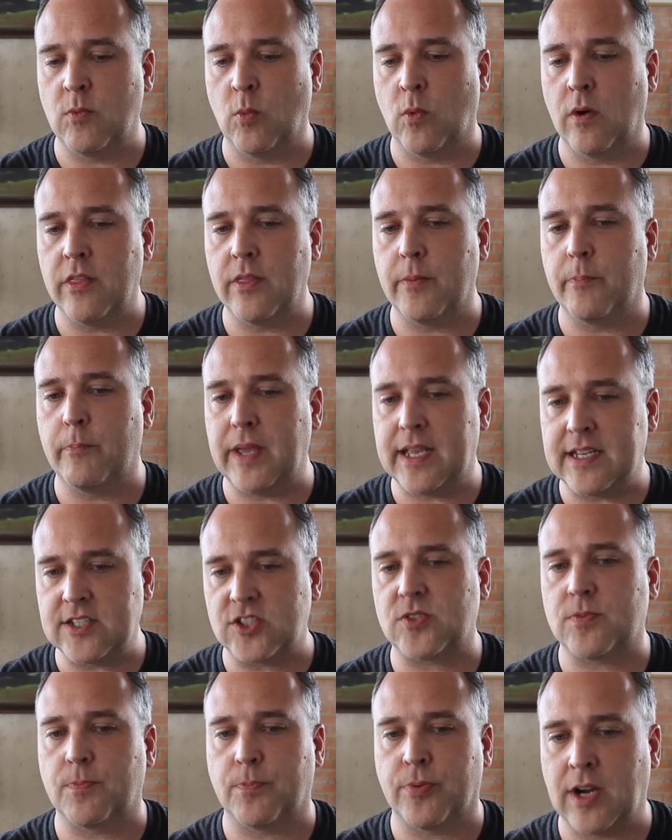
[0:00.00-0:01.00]
One of the
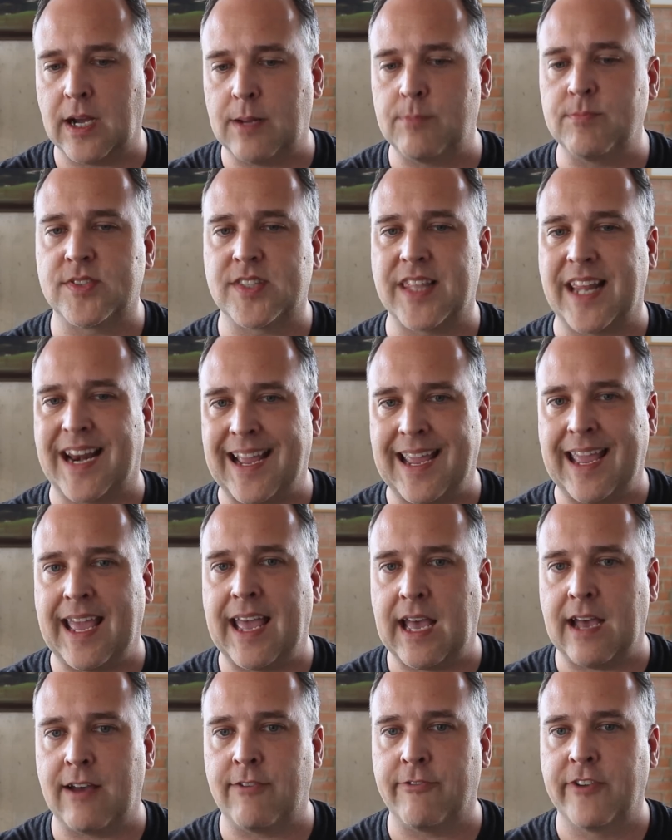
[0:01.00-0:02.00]
biggest problems that I
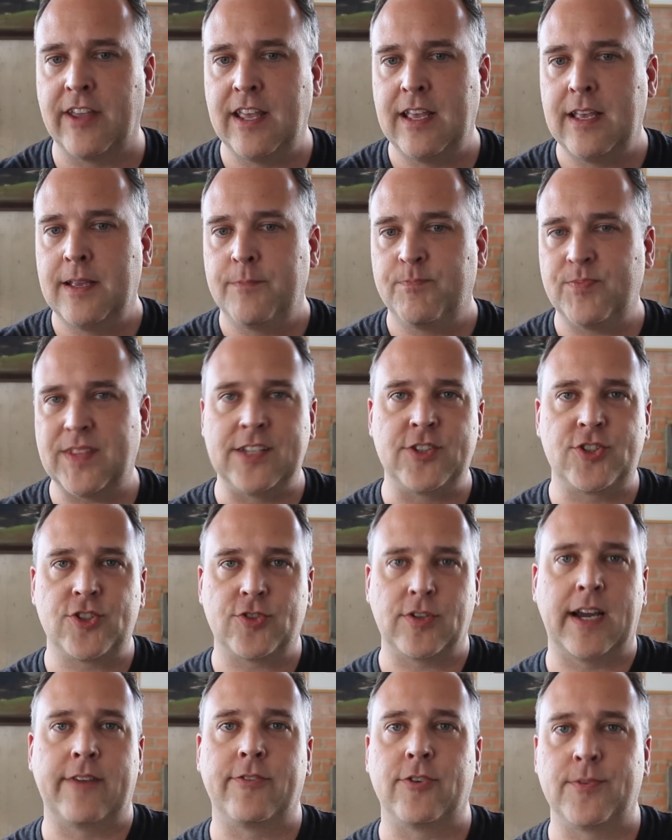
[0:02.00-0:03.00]
have is
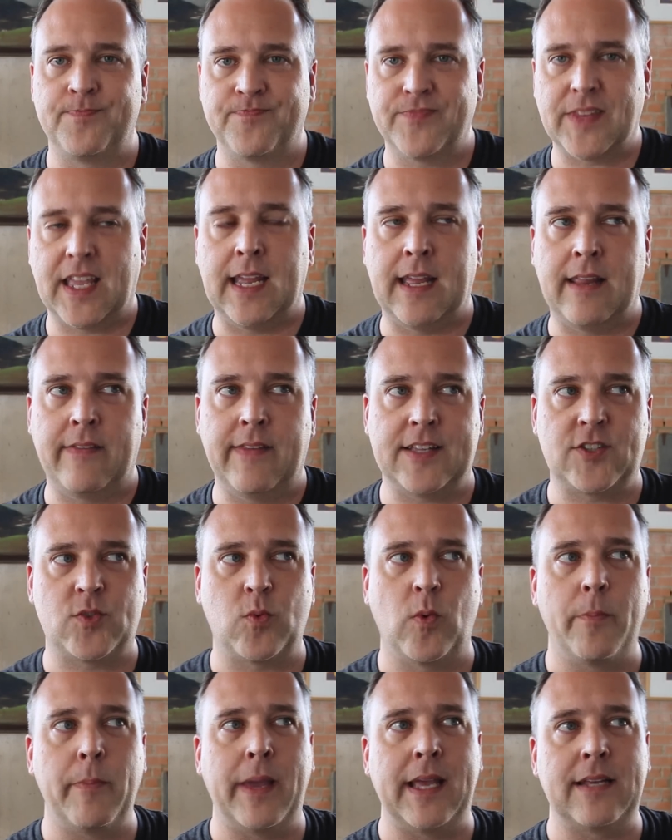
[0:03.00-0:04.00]
travel, and
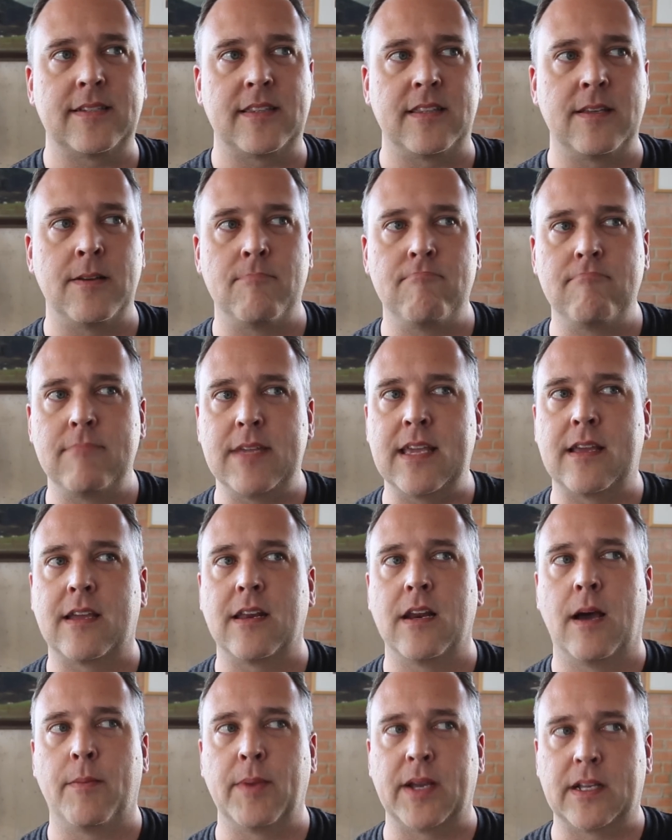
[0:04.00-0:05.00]
that's what makes them
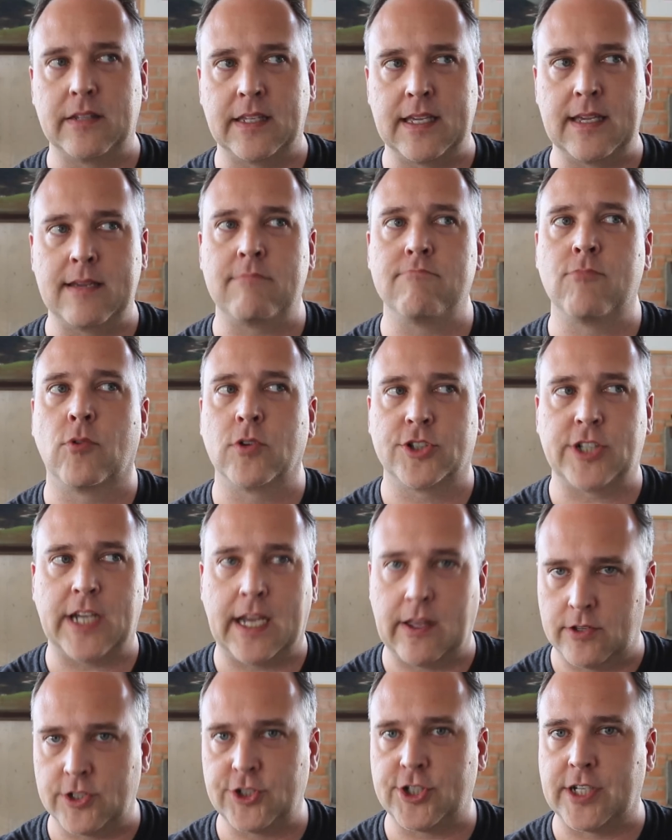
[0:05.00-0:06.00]
economically more
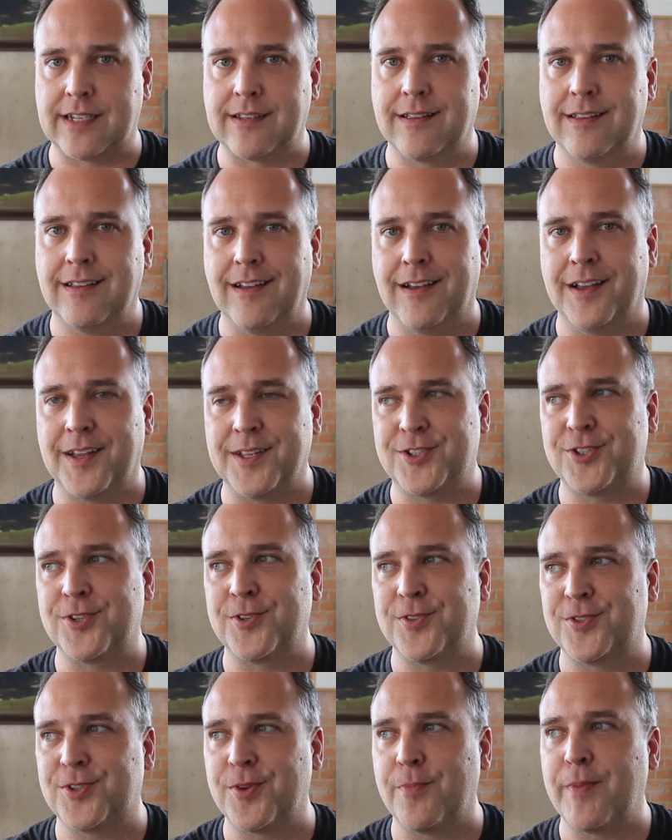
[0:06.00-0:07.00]
challenging uh,
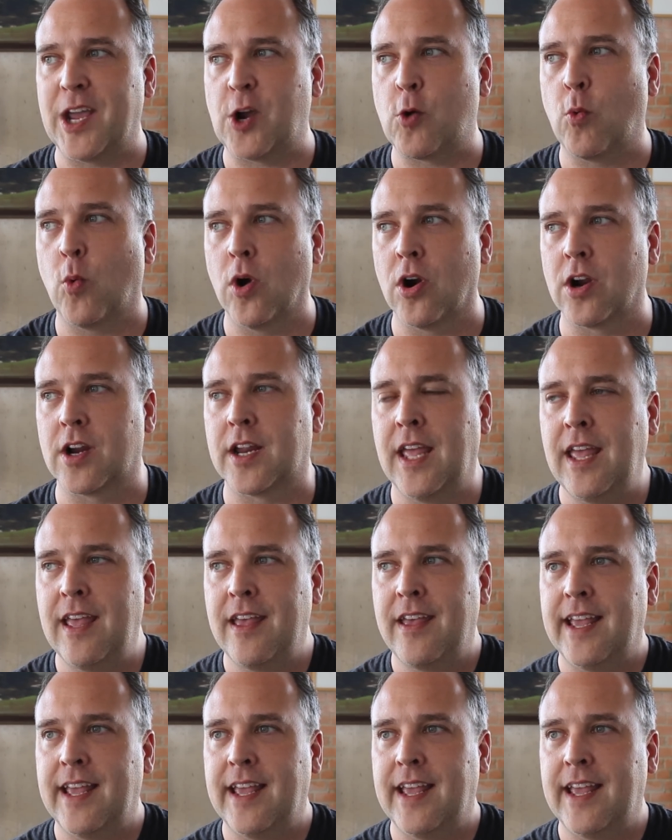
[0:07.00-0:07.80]
to, to make work.